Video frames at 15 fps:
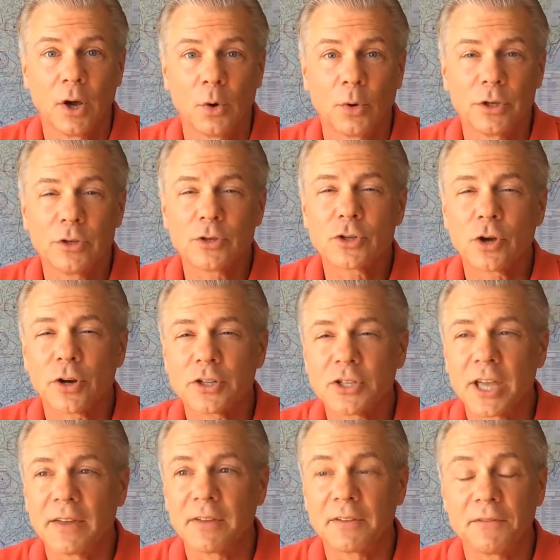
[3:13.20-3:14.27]
When you start
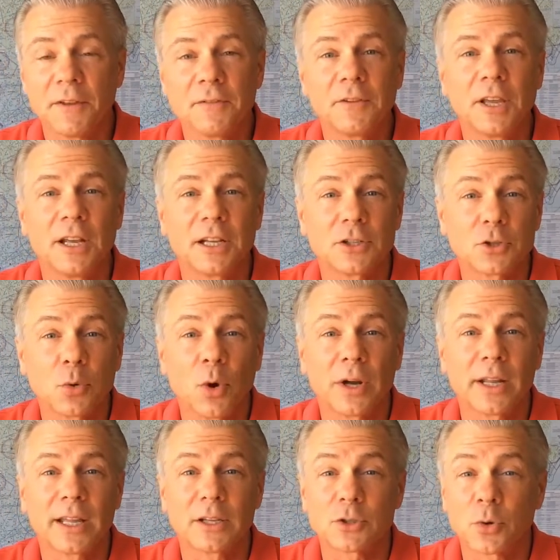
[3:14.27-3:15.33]
saving 15 and
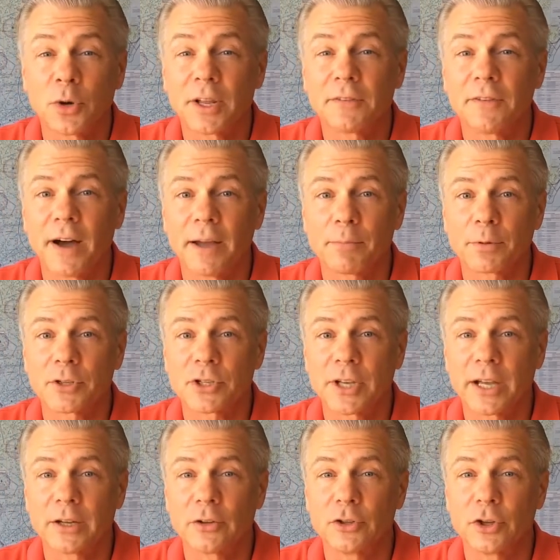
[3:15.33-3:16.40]
20 and
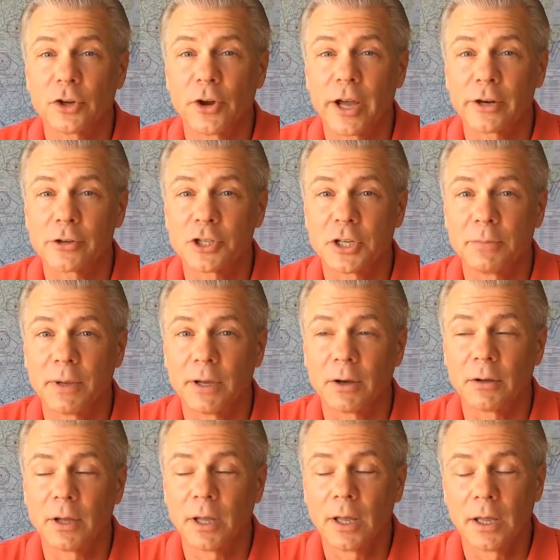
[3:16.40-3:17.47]
25% in your energy bill